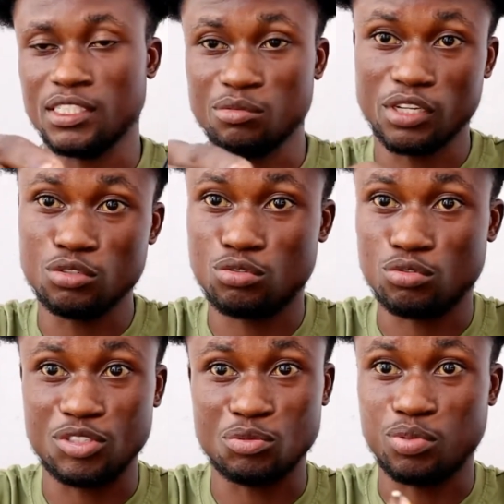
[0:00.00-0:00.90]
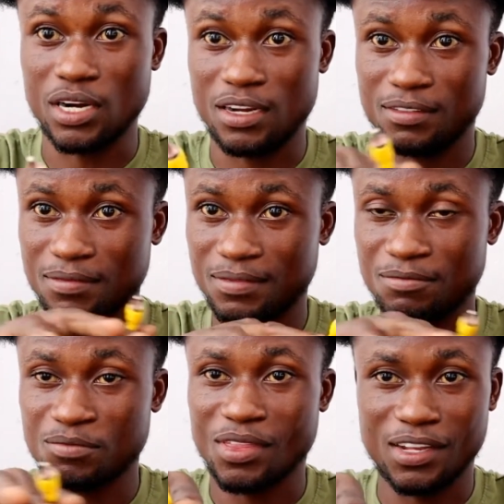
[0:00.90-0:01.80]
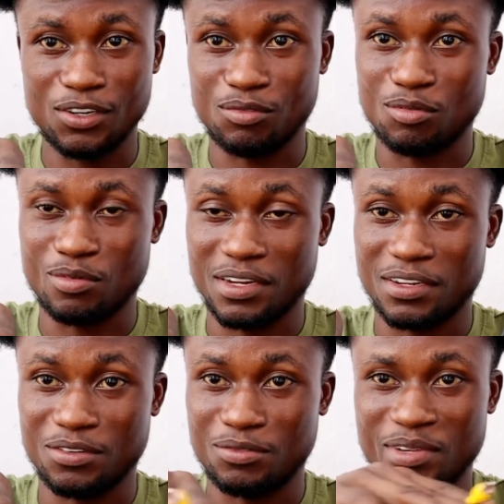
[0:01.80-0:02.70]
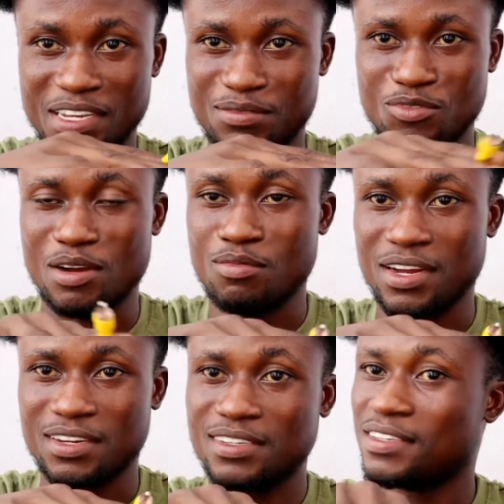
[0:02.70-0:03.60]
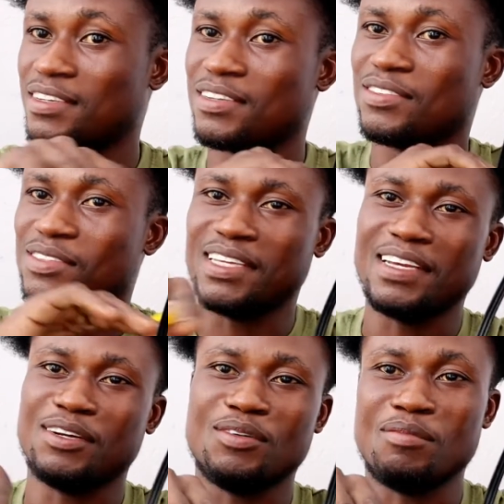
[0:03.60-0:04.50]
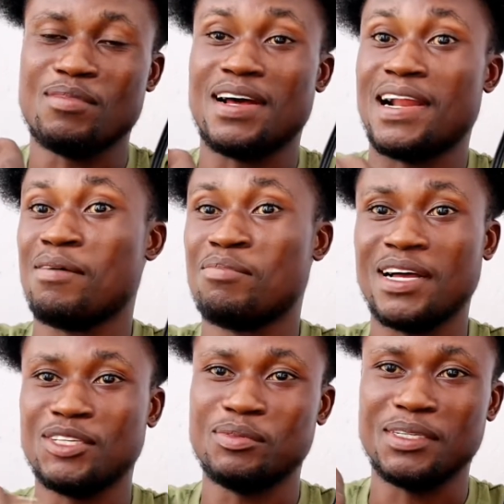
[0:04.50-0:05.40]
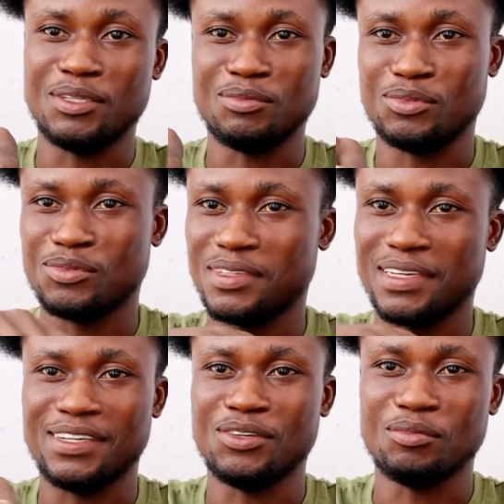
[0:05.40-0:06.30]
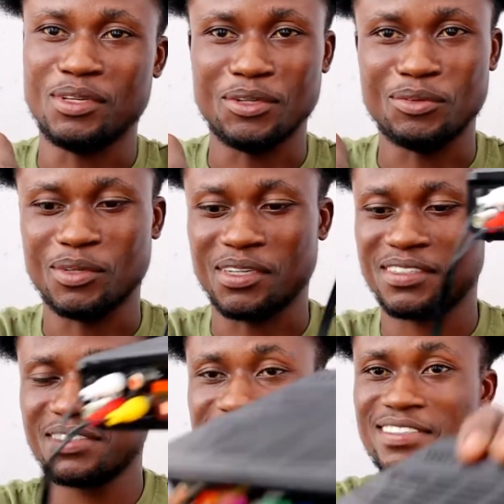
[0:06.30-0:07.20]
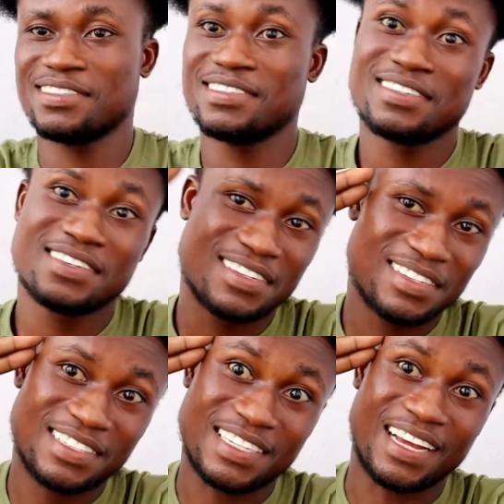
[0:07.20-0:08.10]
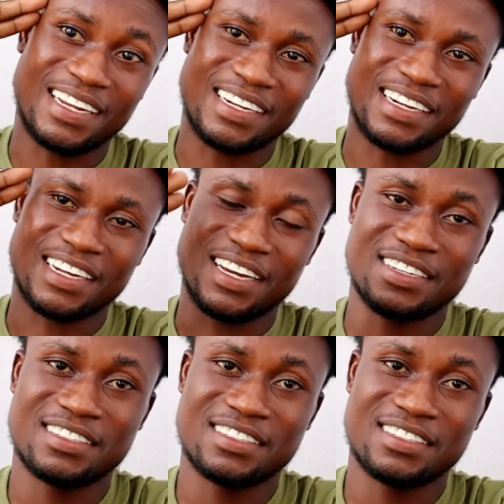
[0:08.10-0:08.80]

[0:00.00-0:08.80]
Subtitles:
say be use to put then over or bayana waba say na wamba na pass speaking ya den obe adwuma tare yankla